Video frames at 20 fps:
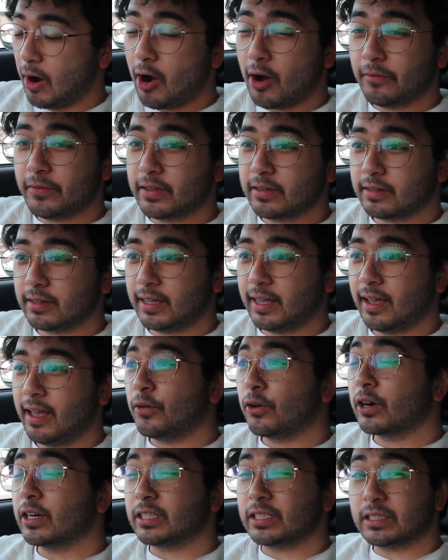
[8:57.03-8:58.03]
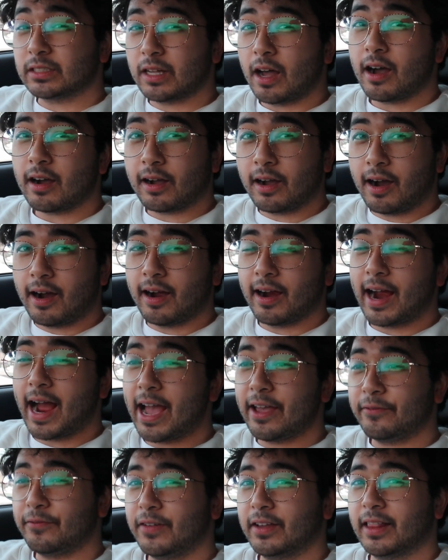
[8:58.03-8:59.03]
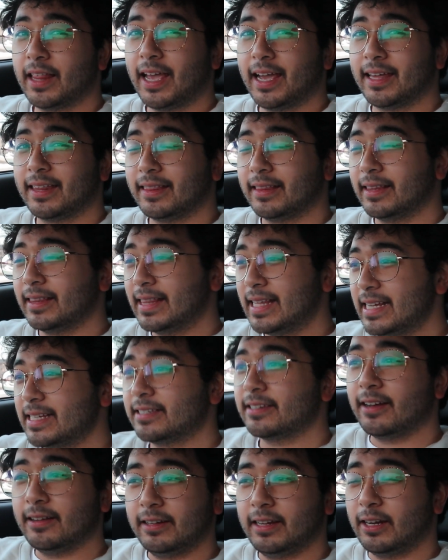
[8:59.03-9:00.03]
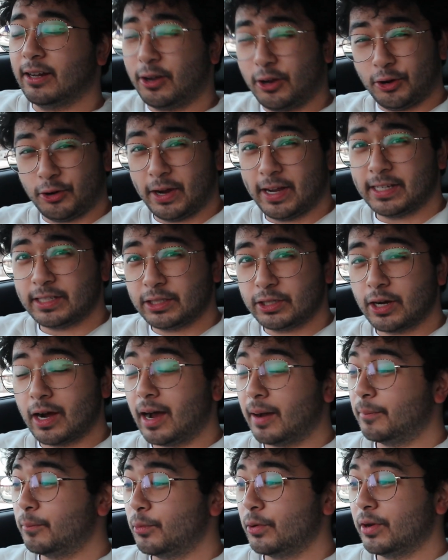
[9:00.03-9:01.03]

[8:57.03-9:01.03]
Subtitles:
Obviously, for a stock car, I feel like Nissan did a great job